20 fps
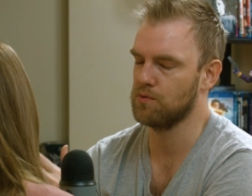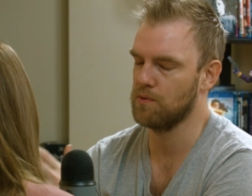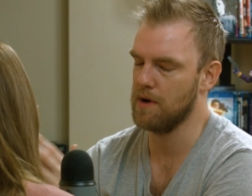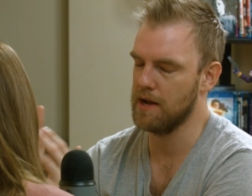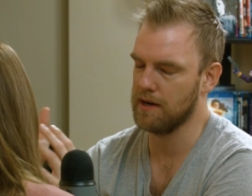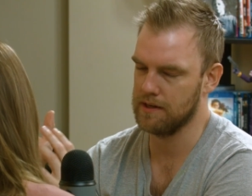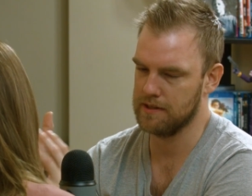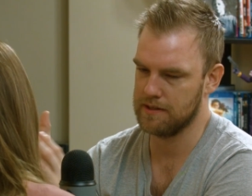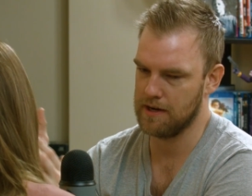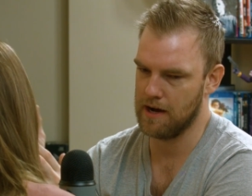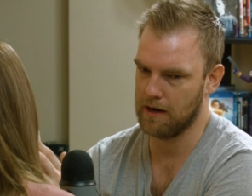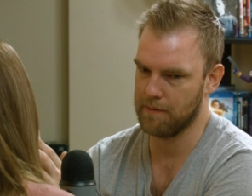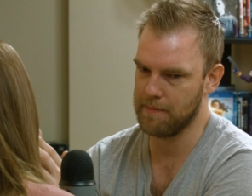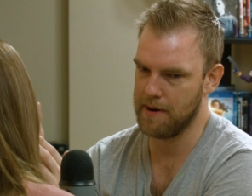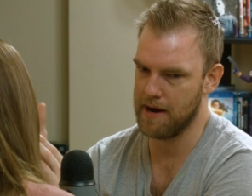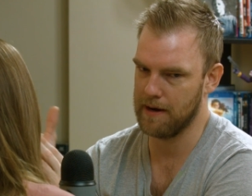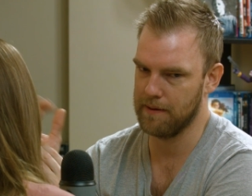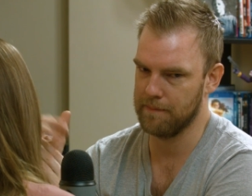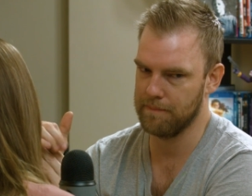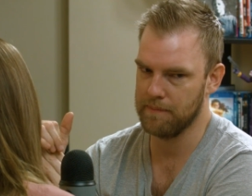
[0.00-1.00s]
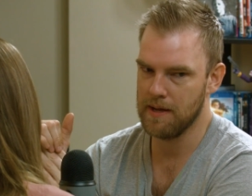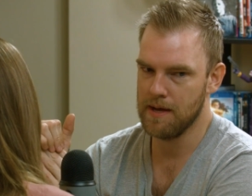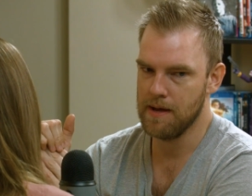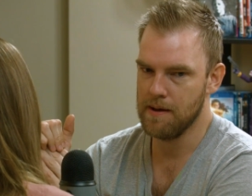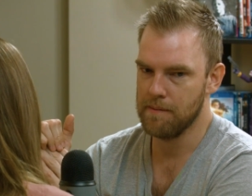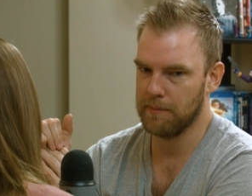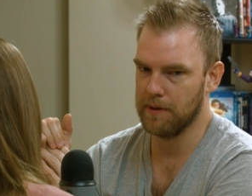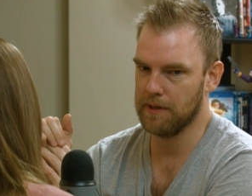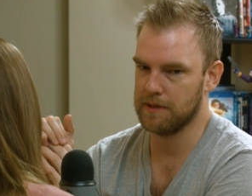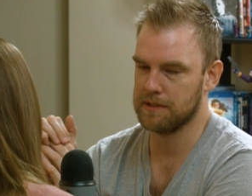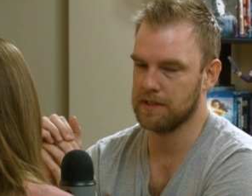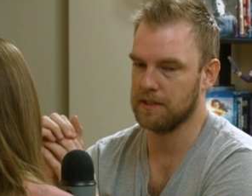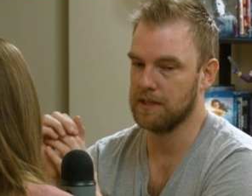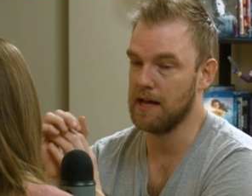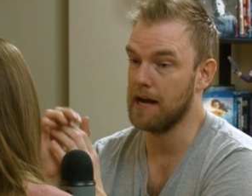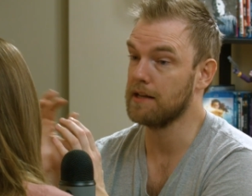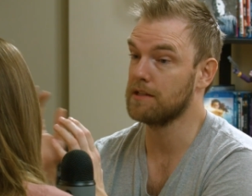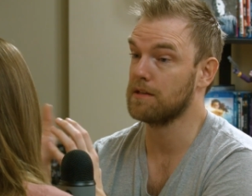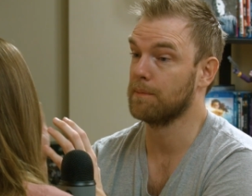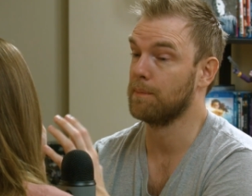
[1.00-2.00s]
We're not going to talk about it, but there's a
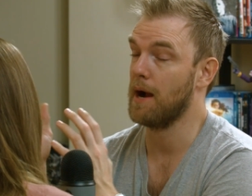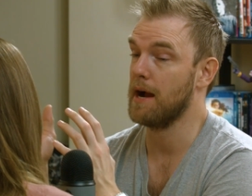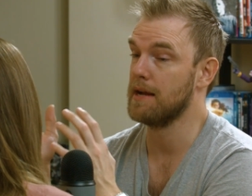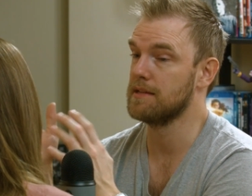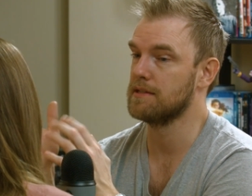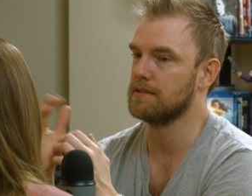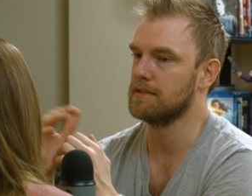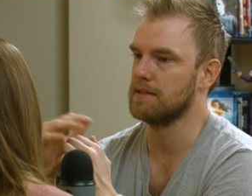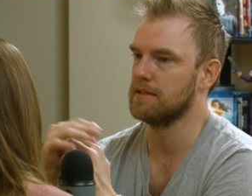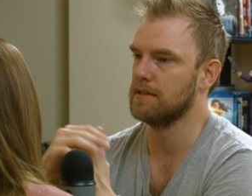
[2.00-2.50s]
lot of surprises in